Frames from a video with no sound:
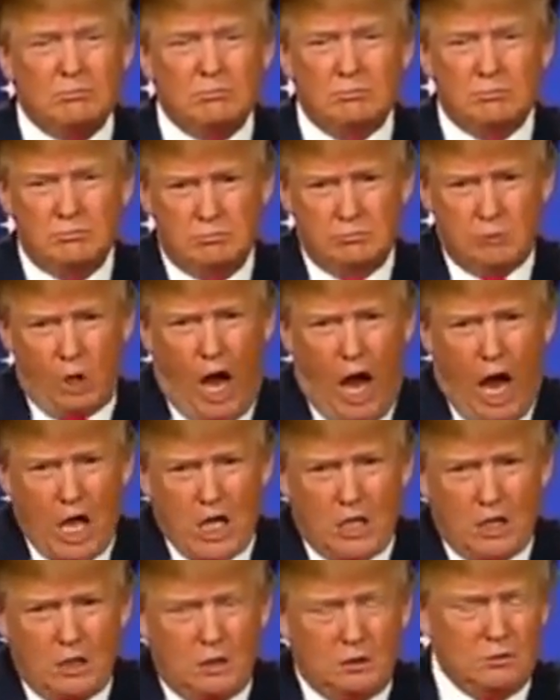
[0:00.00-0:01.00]
Right?
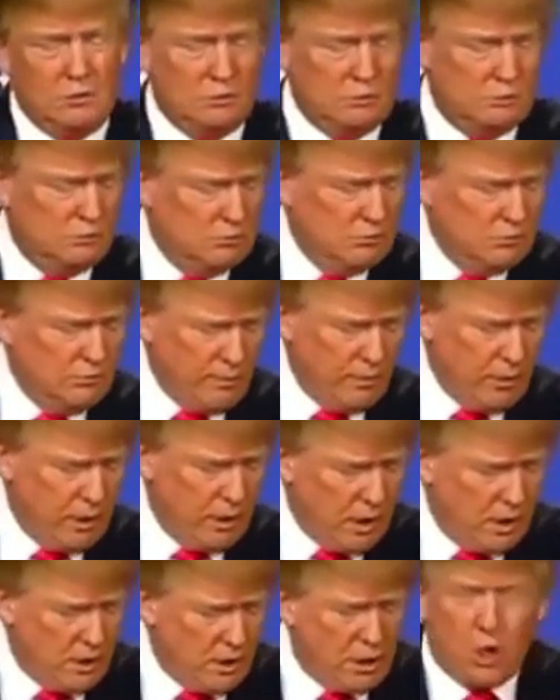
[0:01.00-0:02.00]

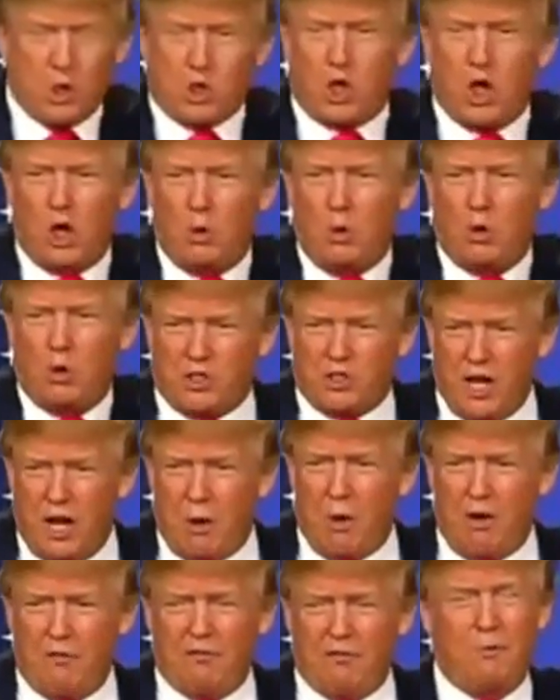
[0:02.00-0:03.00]
So it's good. We'll stay
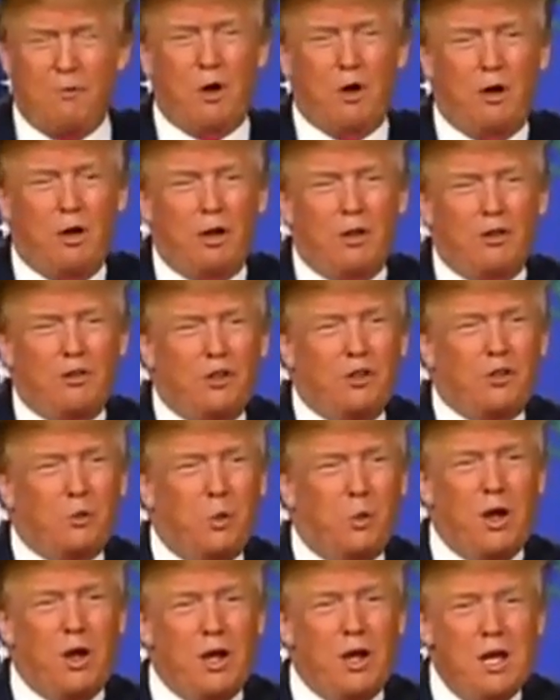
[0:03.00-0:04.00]
away from Oreos. It's
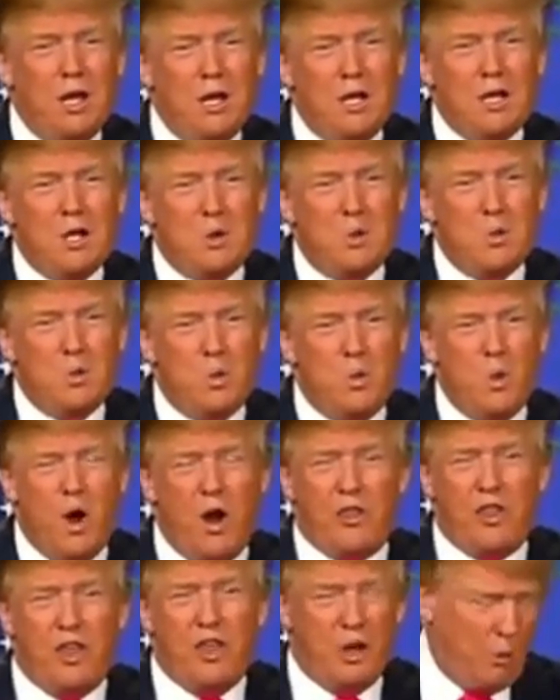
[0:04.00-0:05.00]
one
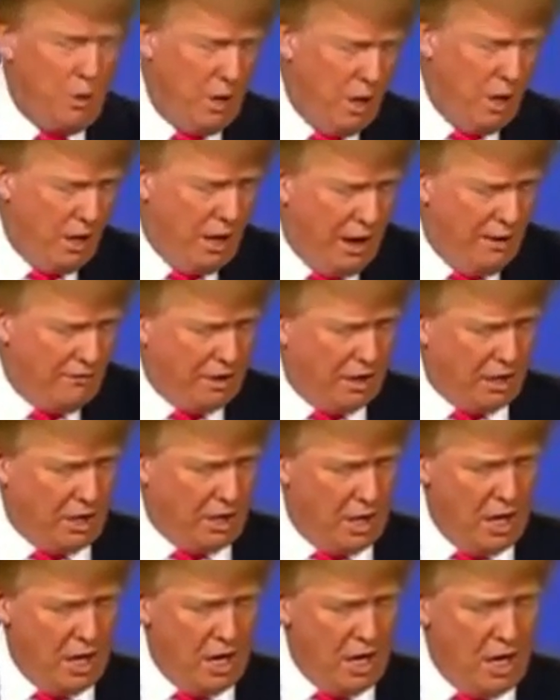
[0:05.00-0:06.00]
thing we don't have to eat.
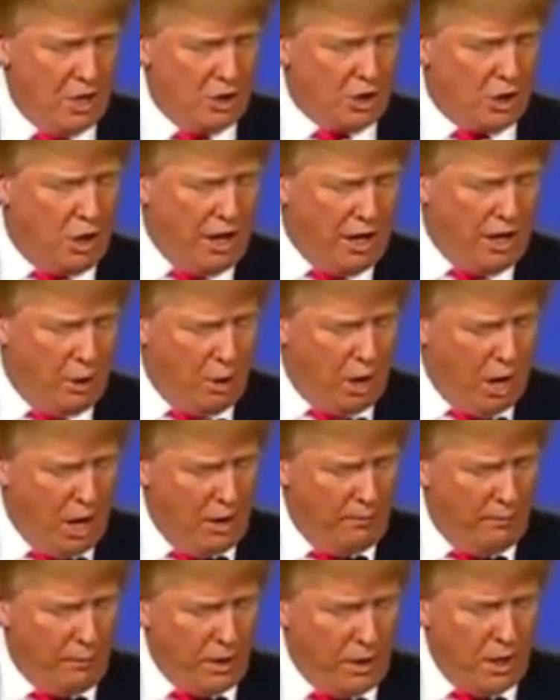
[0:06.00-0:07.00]
So anyway,
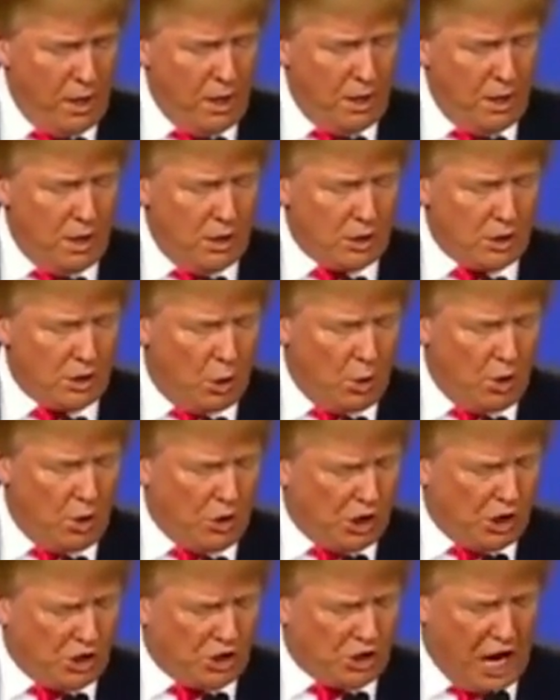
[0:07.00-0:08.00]
so we
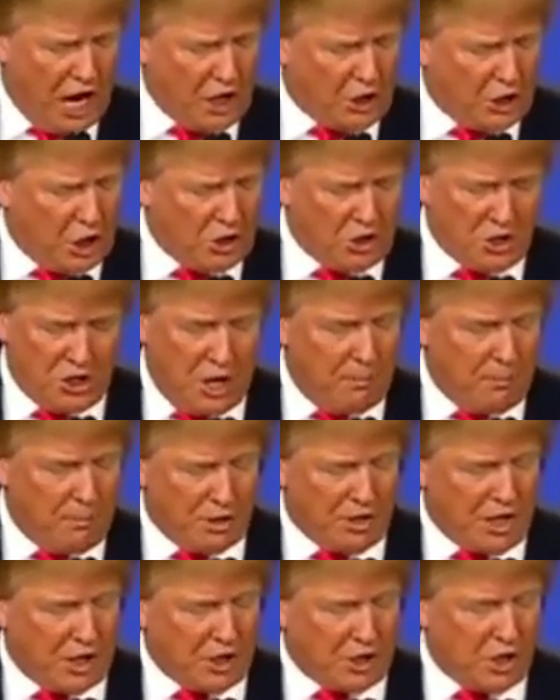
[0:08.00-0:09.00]
just got those numbers.
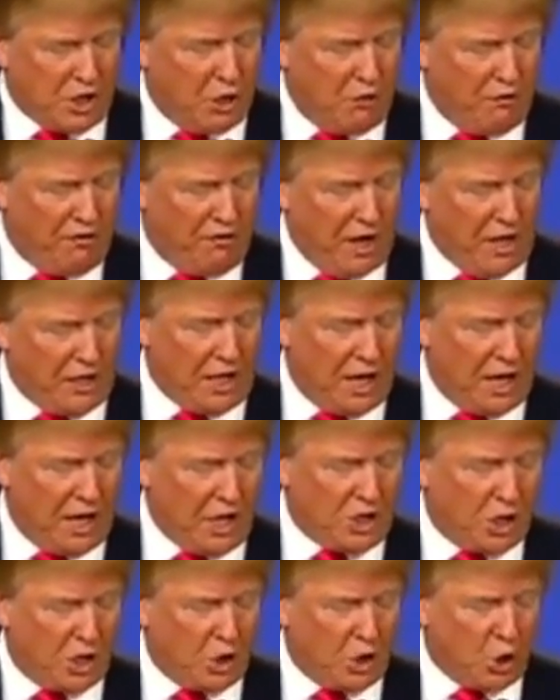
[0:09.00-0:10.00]
That's so
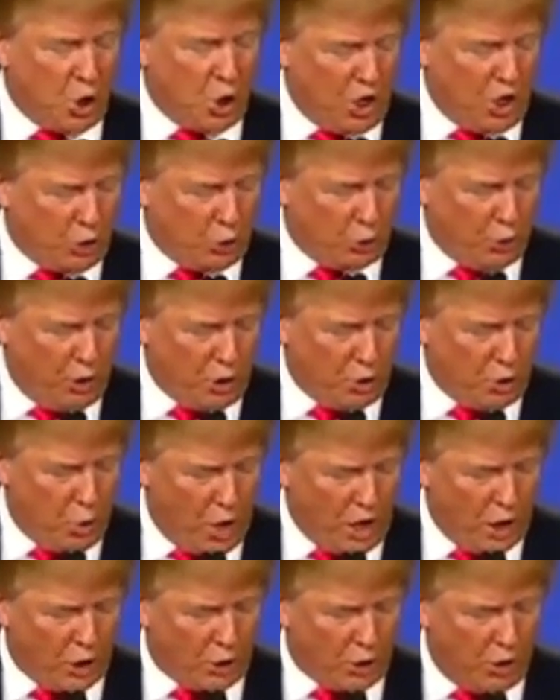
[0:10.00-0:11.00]
fantastic.
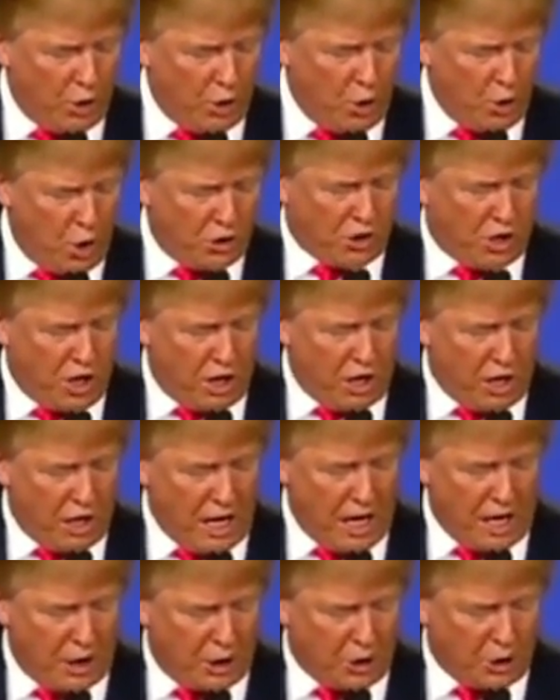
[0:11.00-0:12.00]
33-23, North
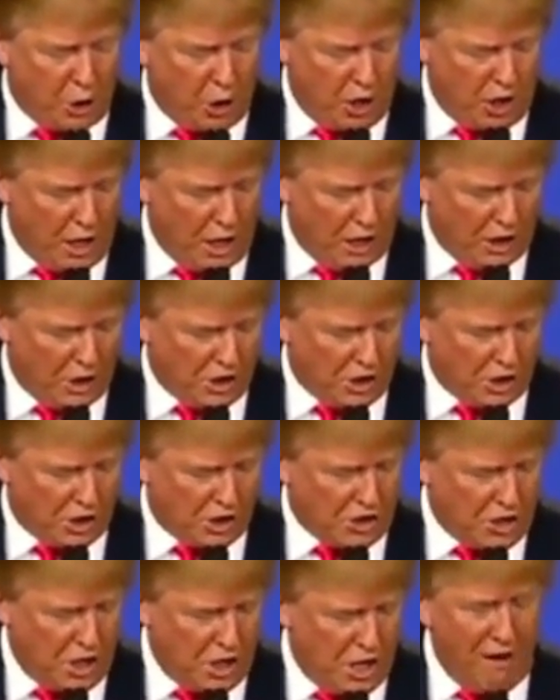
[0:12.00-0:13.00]
Carolina
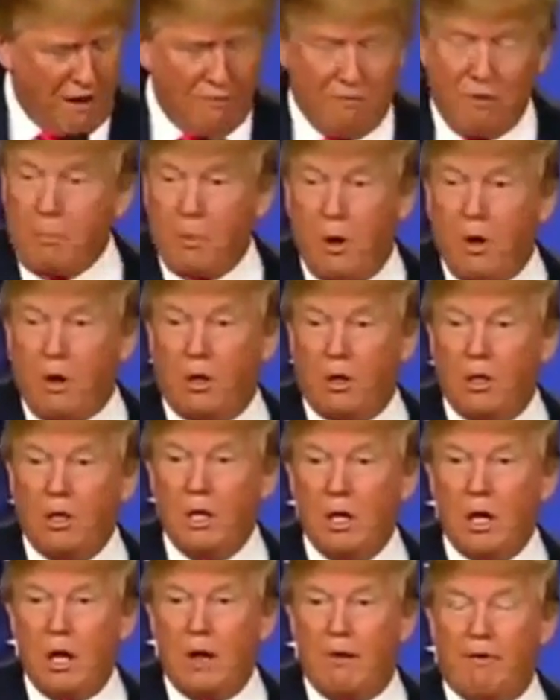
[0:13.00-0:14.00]
38-16. Every poll.
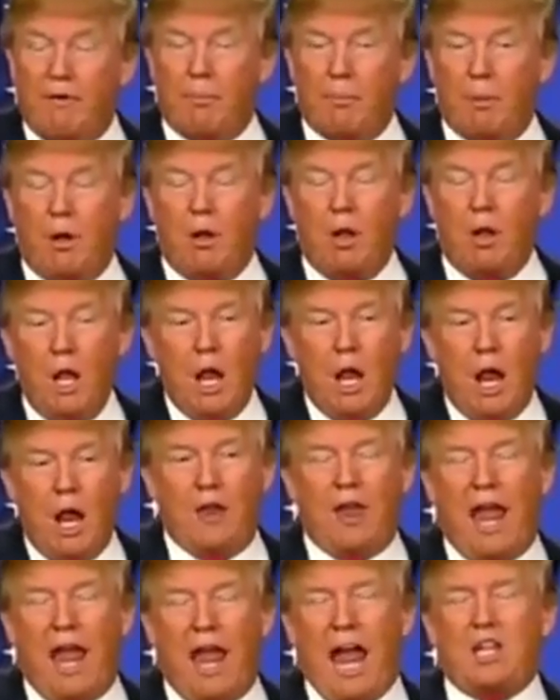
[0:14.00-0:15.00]
Every poll. And they
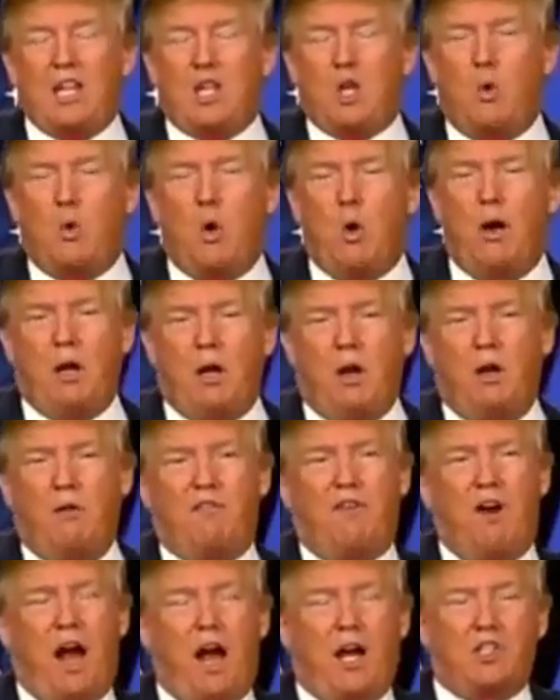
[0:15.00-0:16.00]
had the woman on
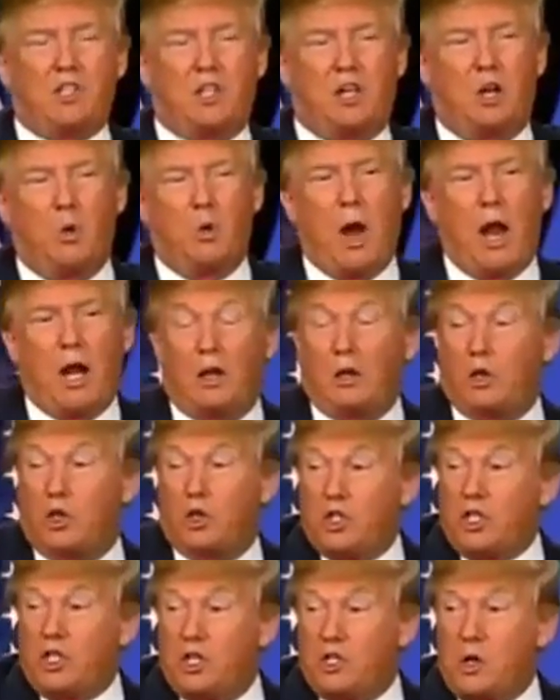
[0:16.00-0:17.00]
Fox a little while ago, just
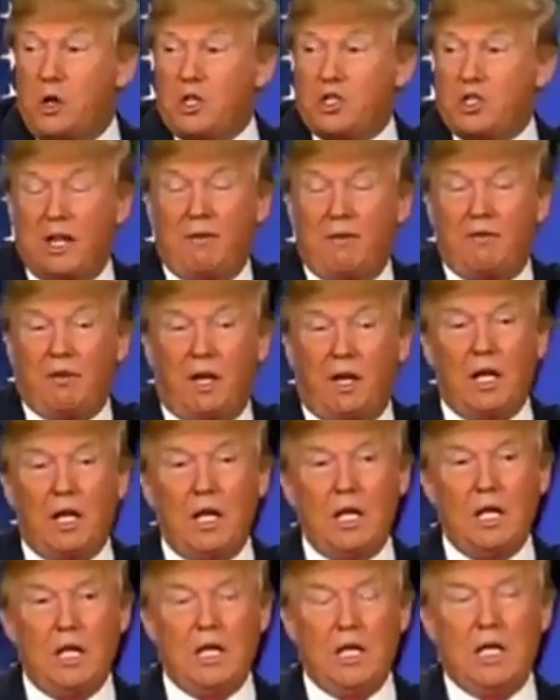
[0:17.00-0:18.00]
as I was leaving.
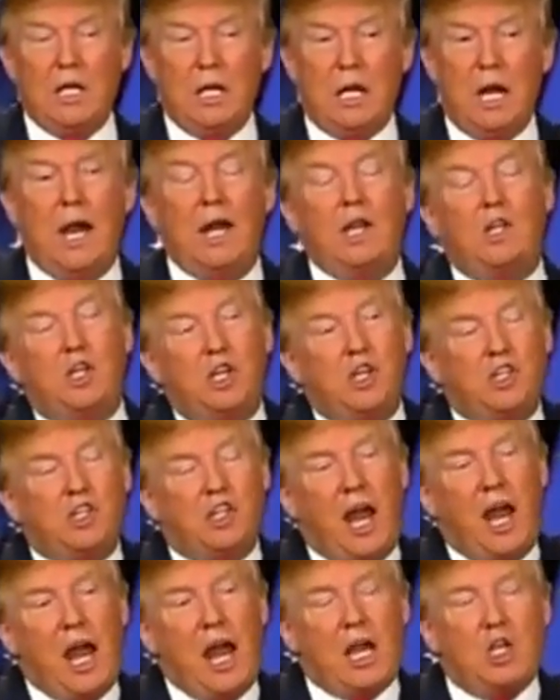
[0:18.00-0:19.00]
And she
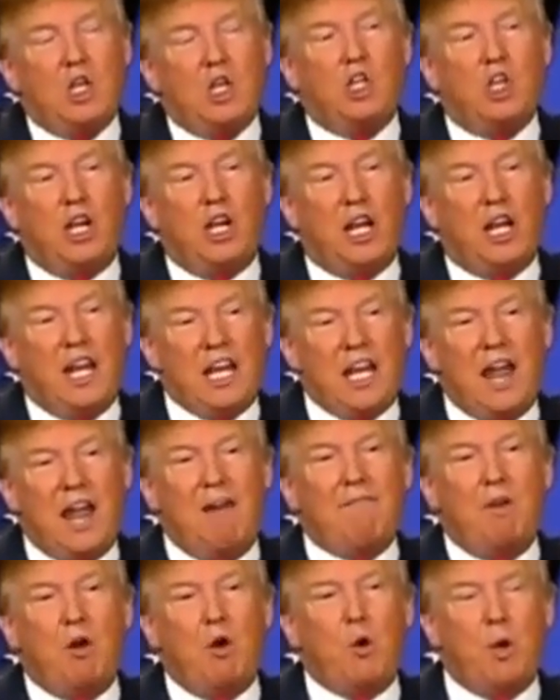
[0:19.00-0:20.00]
said she can
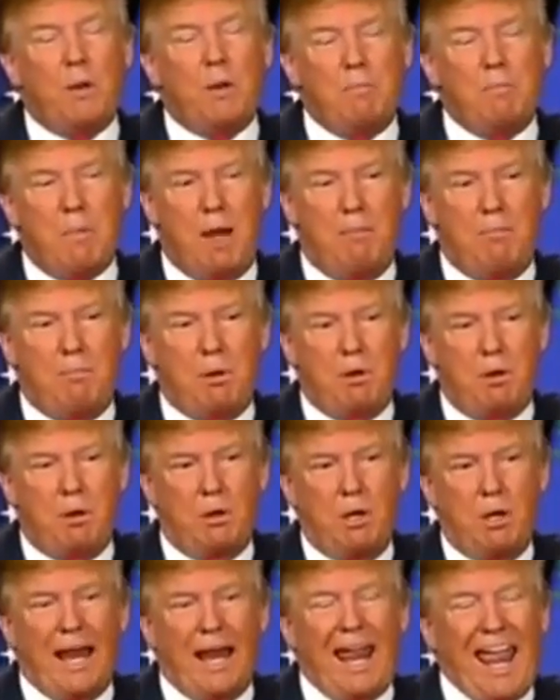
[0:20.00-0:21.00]
never remember
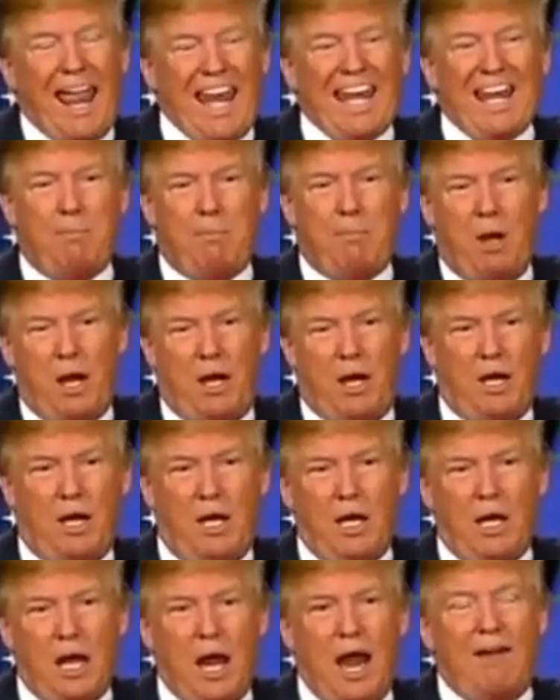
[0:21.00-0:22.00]
anybody
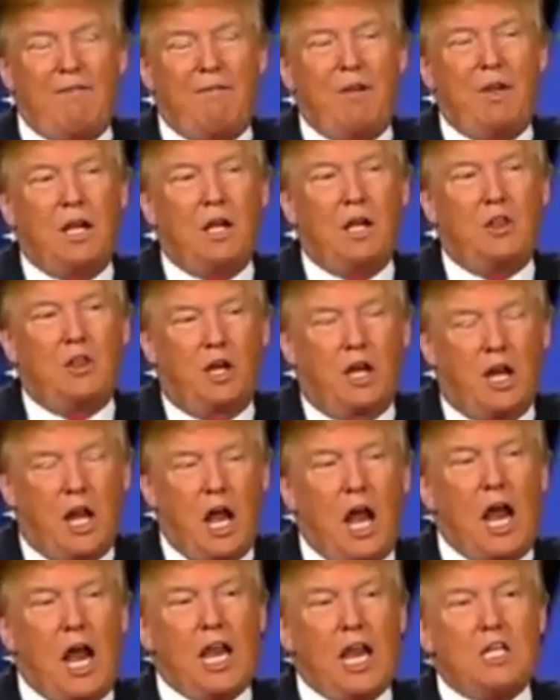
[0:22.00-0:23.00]
having the
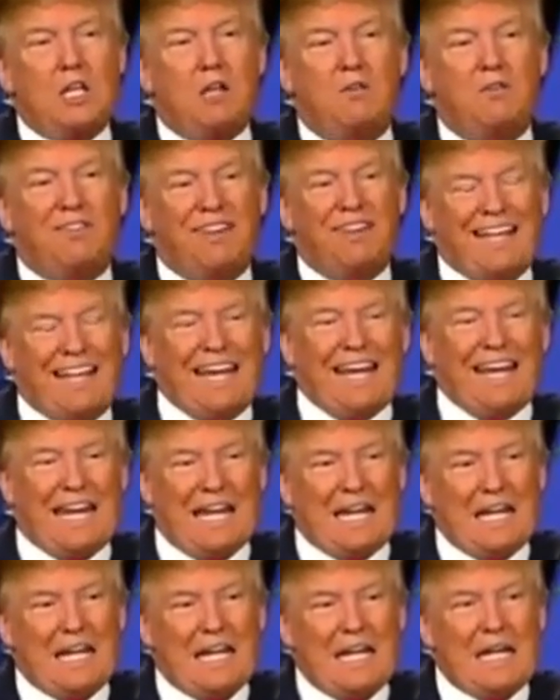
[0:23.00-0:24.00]
kind of lead
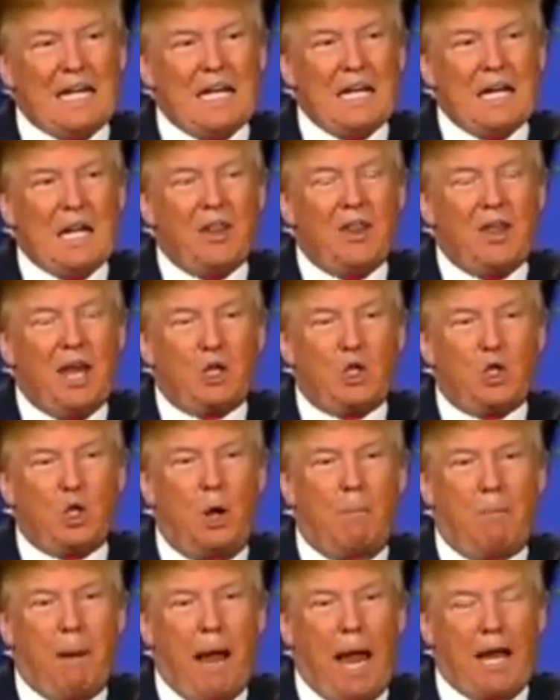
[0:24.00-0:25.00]
that Trump
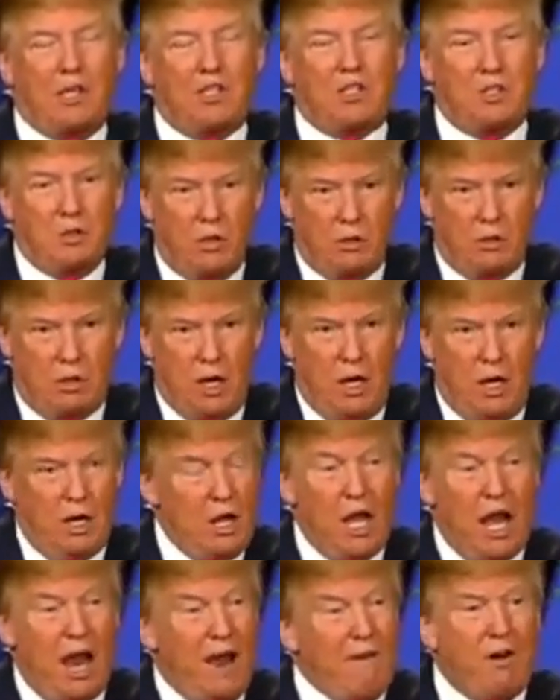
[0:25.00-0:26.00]
has, okay?
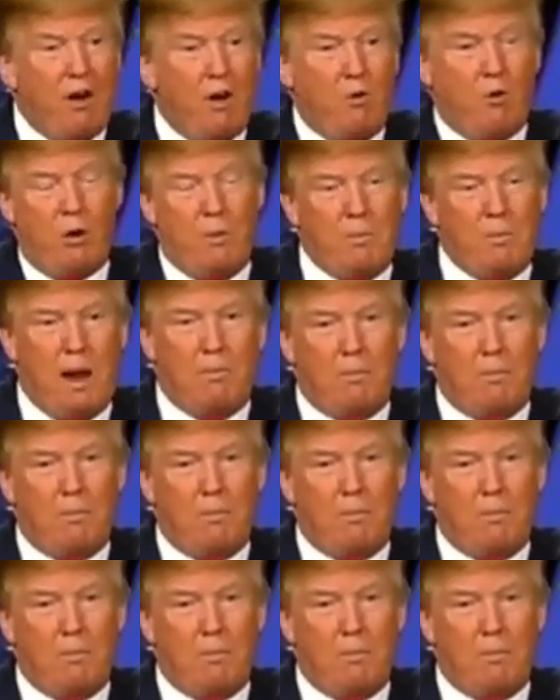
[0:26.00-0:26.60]
Never remember.